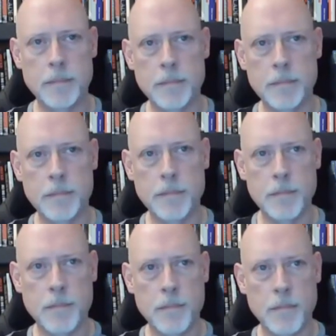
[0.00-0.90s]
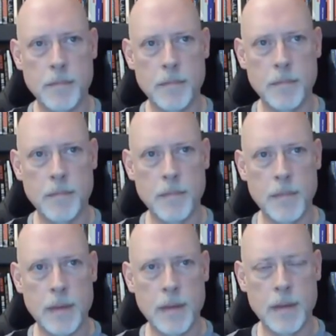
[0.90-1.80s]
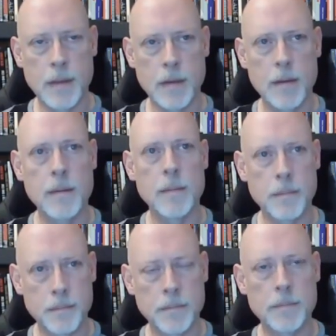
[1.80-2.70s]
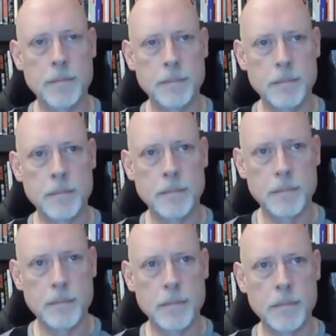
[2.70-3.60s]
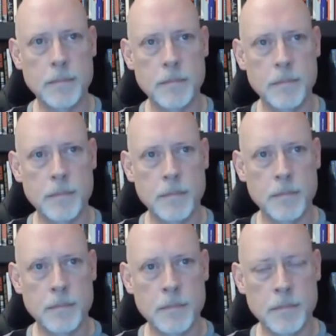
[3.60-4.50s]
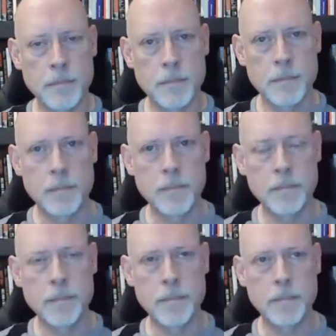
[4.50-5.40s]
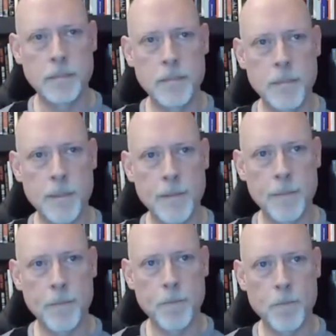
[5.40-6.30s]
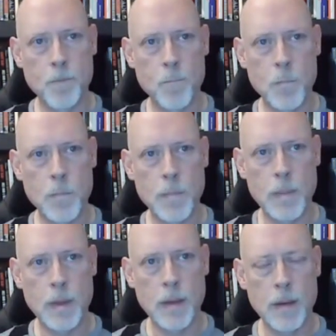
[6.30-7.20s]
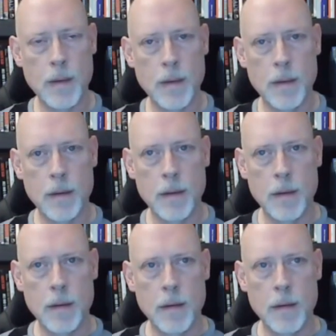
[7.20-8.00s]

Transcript: This person isn't speaking.